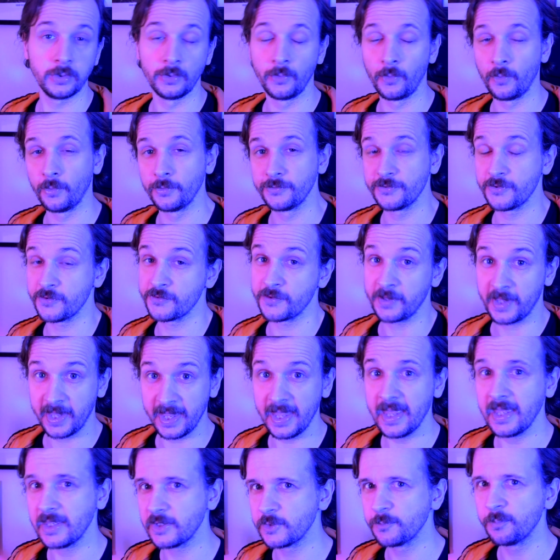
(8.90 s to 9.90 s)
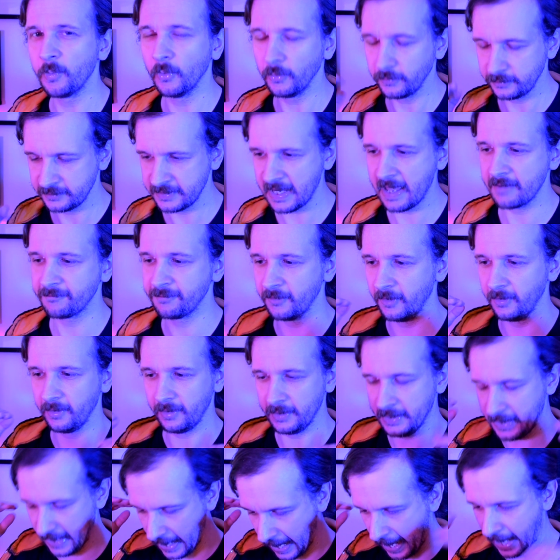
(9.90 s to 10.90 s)
Lords as a kid, but never
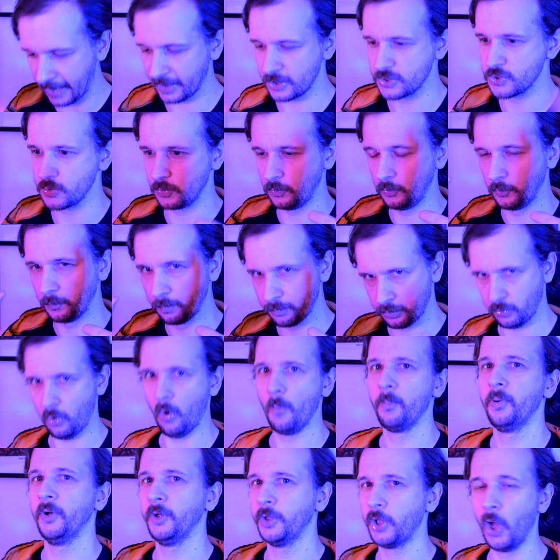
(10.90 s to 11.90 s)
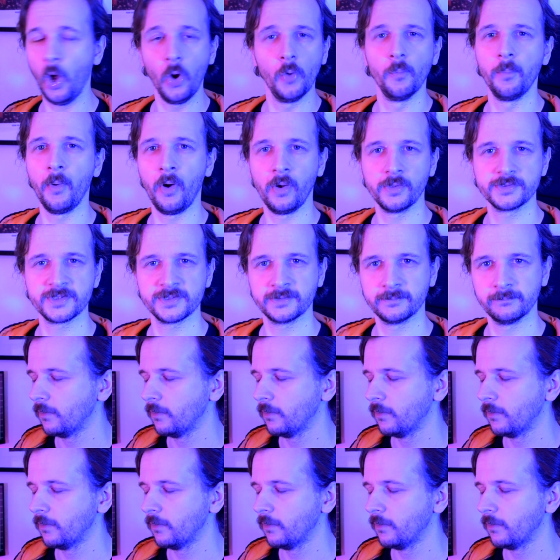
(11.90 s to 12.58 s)
an actual proper GoBot.